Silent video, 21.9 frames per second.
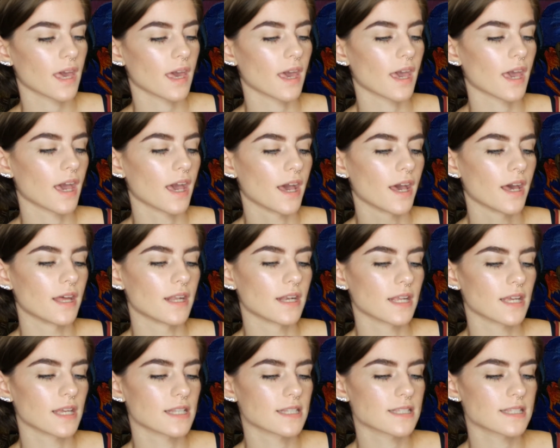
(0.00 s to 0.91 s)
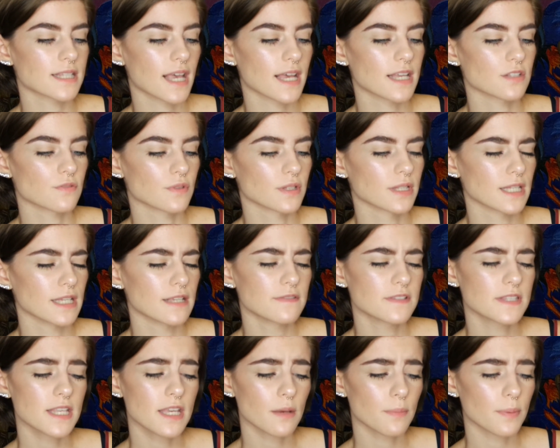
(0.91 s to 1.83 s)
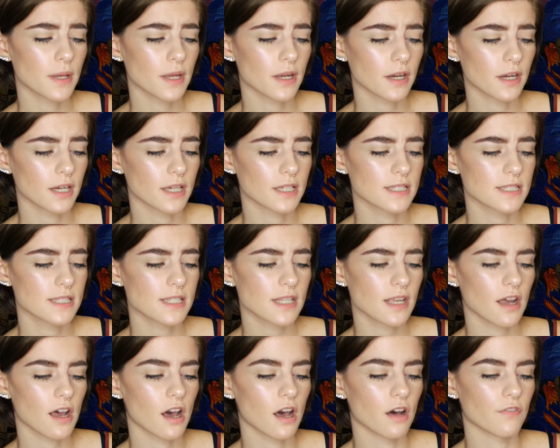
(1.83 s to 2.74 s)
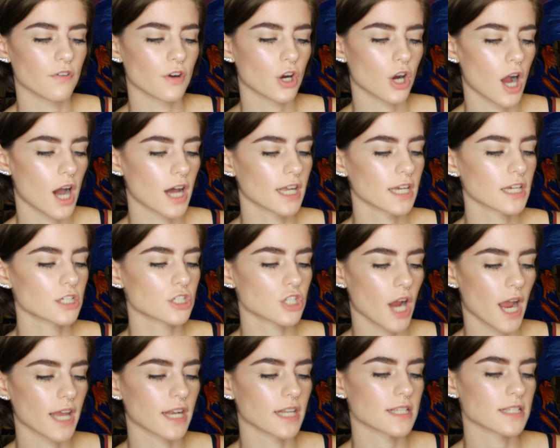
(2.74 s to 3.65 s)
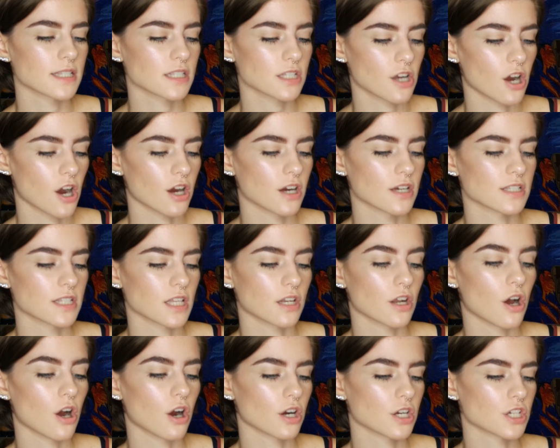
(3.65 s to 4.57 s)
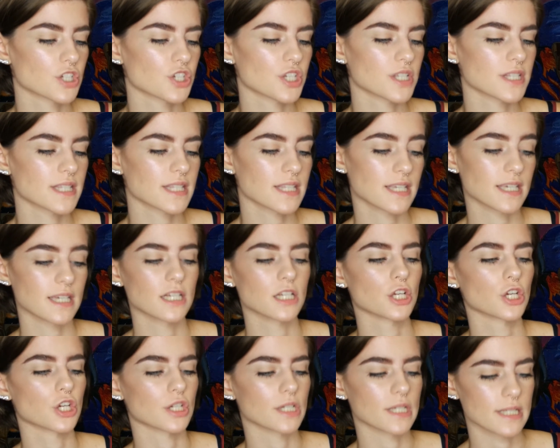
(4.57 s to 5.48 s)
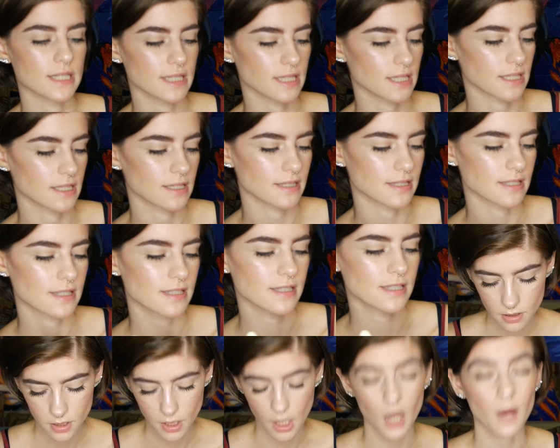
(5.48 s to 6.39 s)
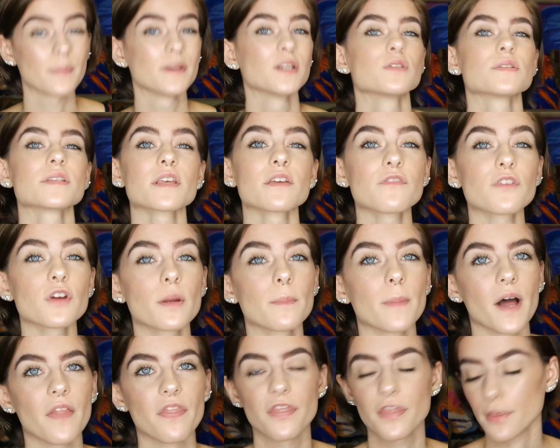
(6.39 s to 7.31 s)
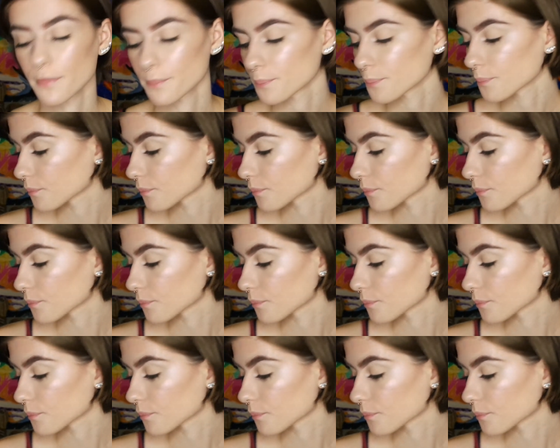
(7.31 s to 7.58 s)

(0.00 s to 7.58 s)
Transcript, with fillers: And it says relieves the appearance of chronic dryness, scars, and harsh skin creases. I've been using it for a month.